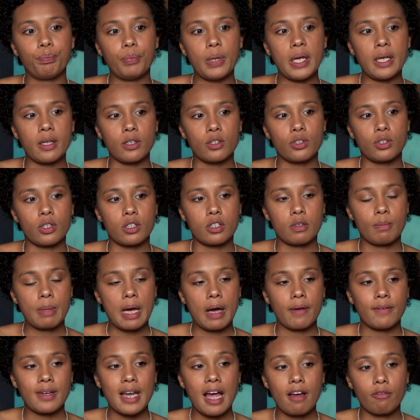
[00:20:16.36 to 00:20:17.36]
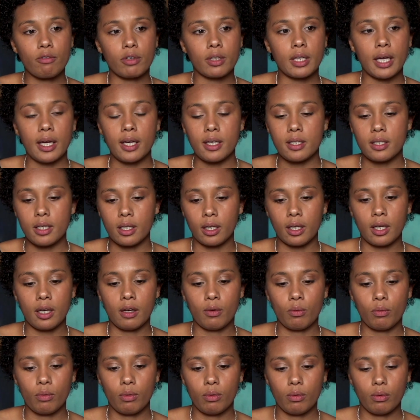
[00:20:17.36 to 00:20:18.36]
It's just about navigating
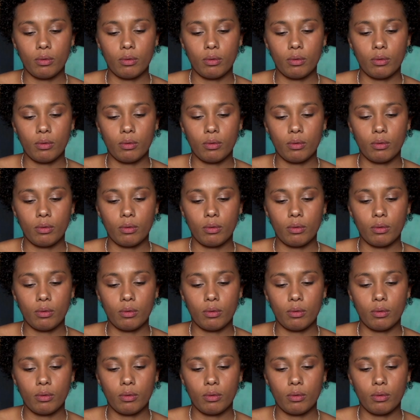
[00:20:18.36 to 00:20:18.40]
it,